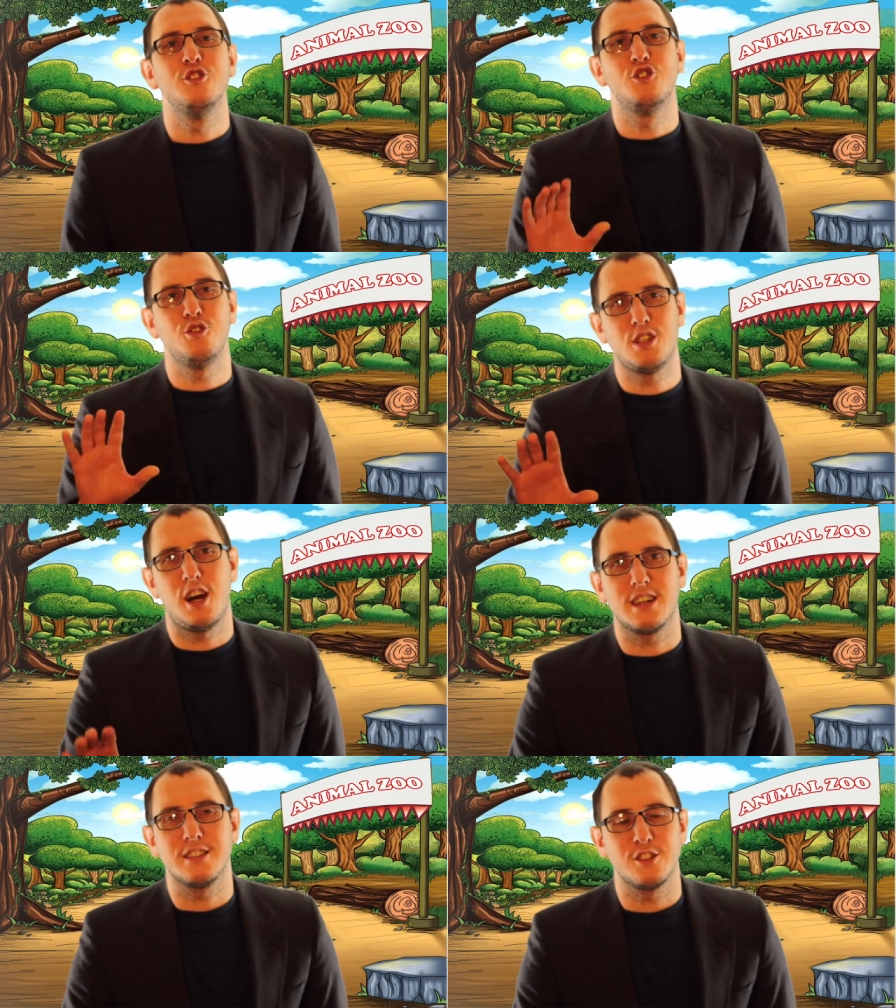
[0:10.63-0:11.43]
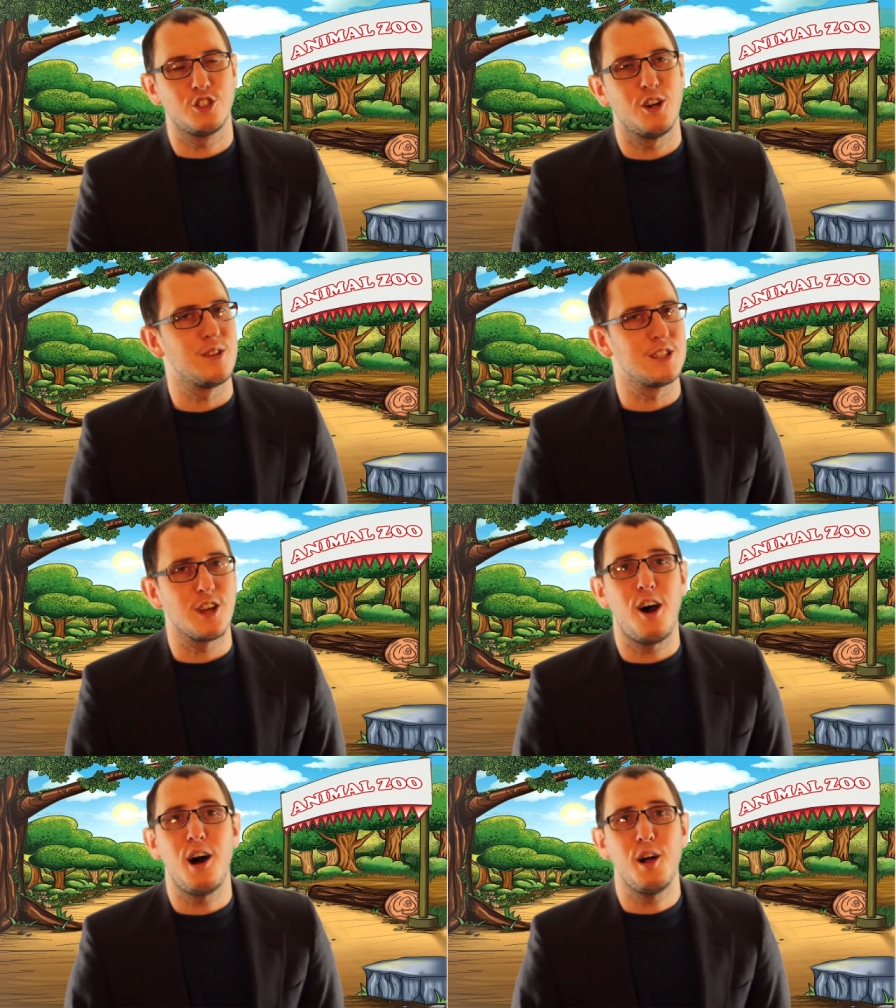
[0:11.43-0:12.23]
Zoo Talk is the show that's
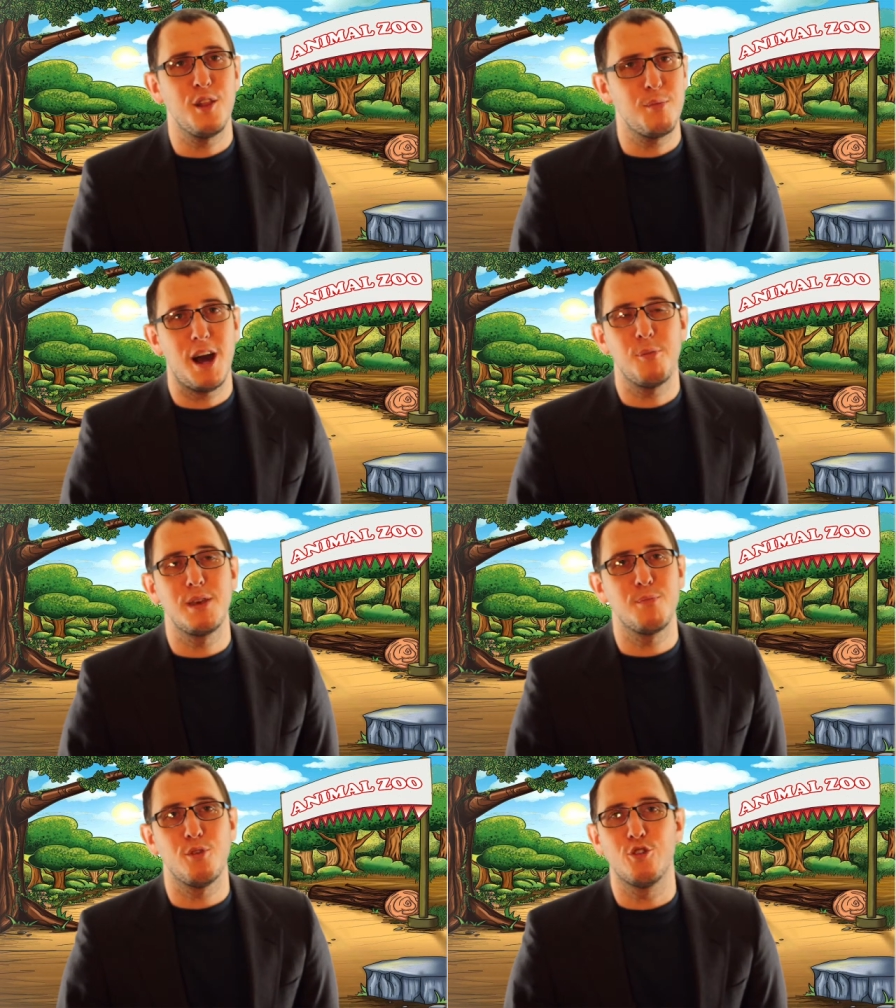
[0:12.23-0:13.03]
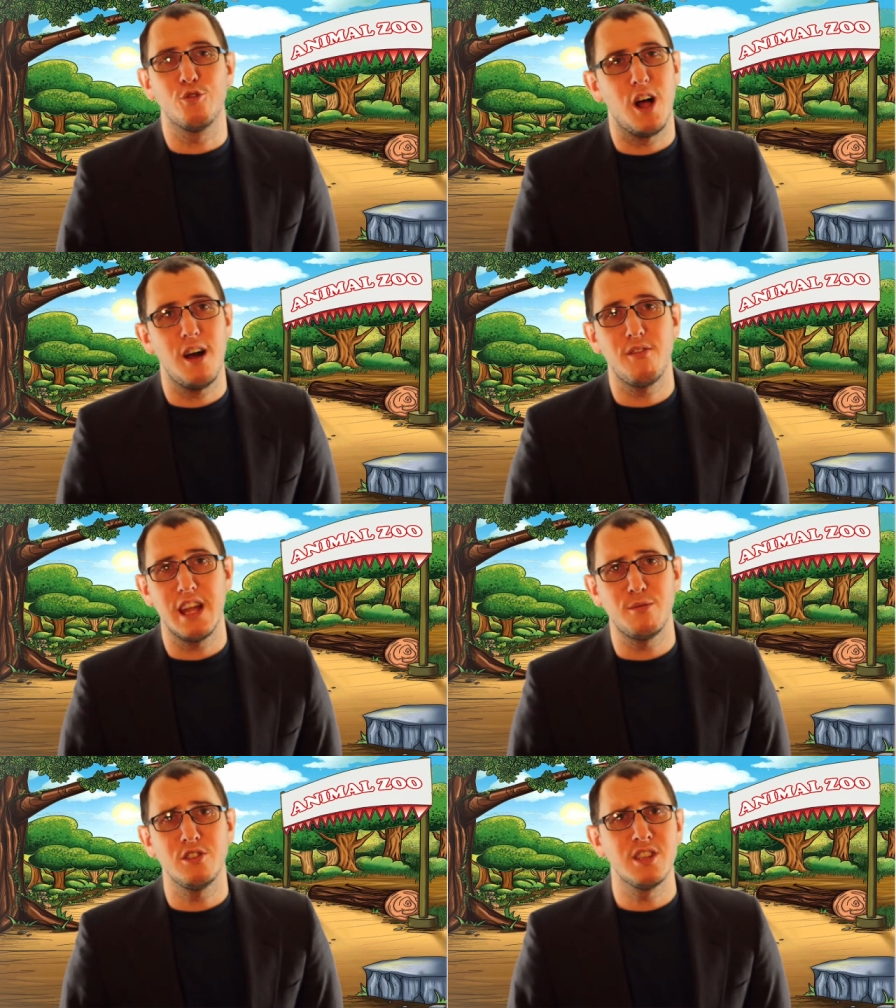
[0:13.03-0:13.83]
all about people who love
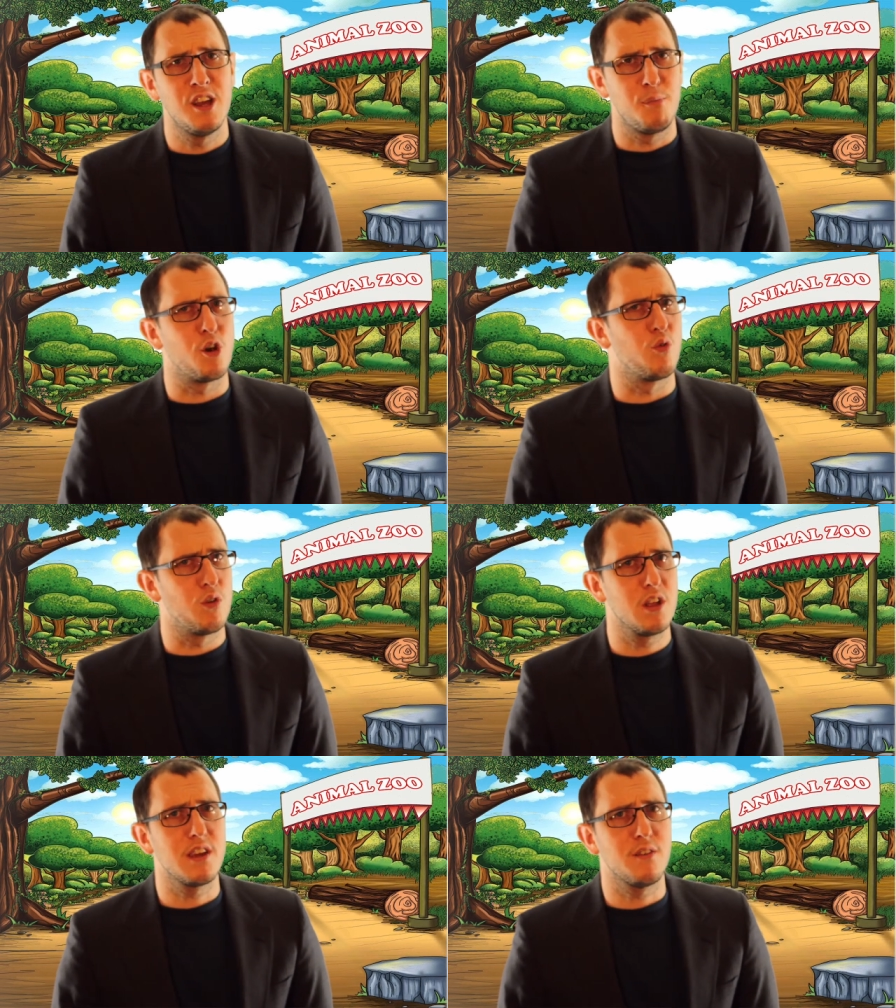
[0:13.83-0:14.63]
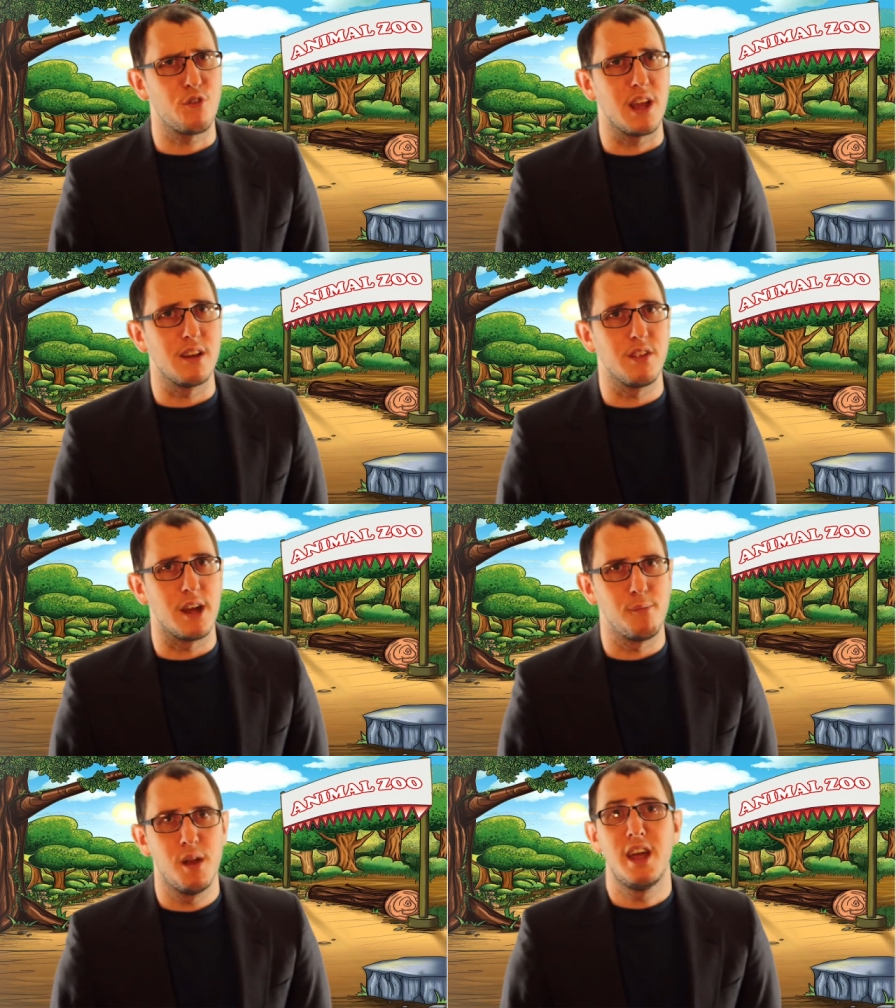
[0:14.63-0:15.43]
animals but are really afraid of them.